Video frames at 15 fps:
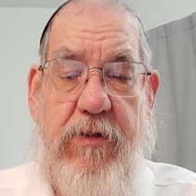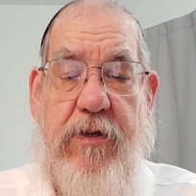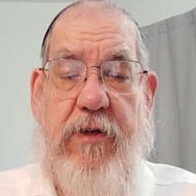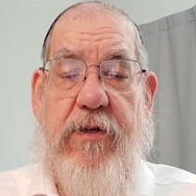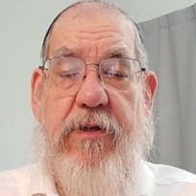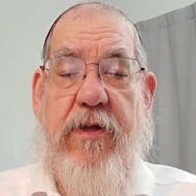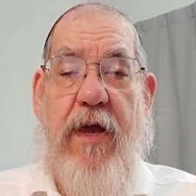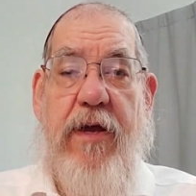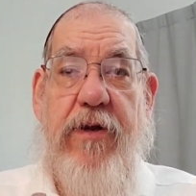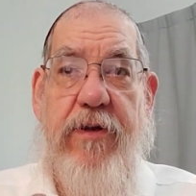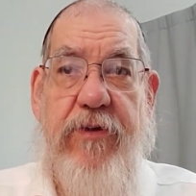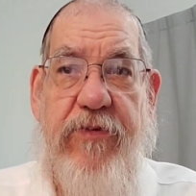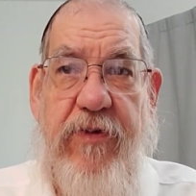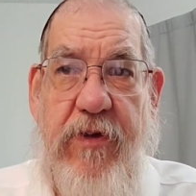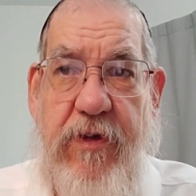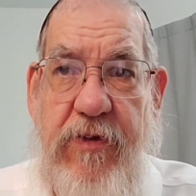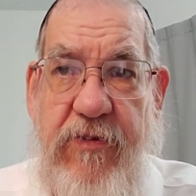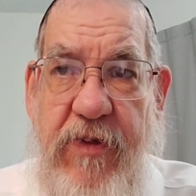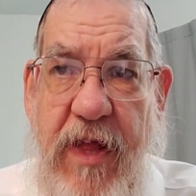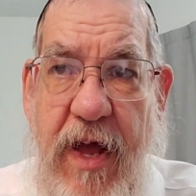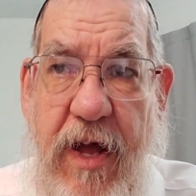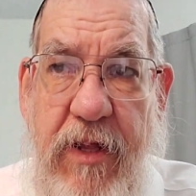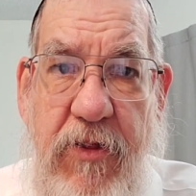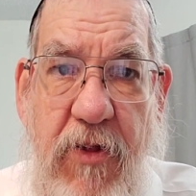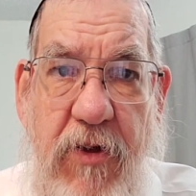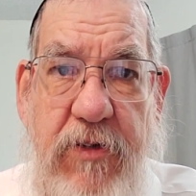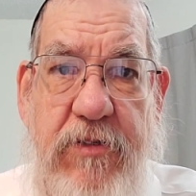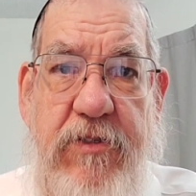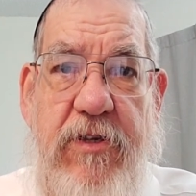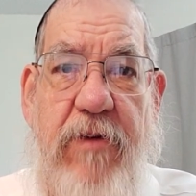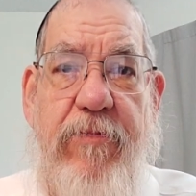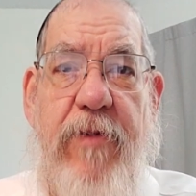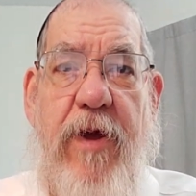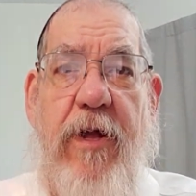neiris is l'haloisam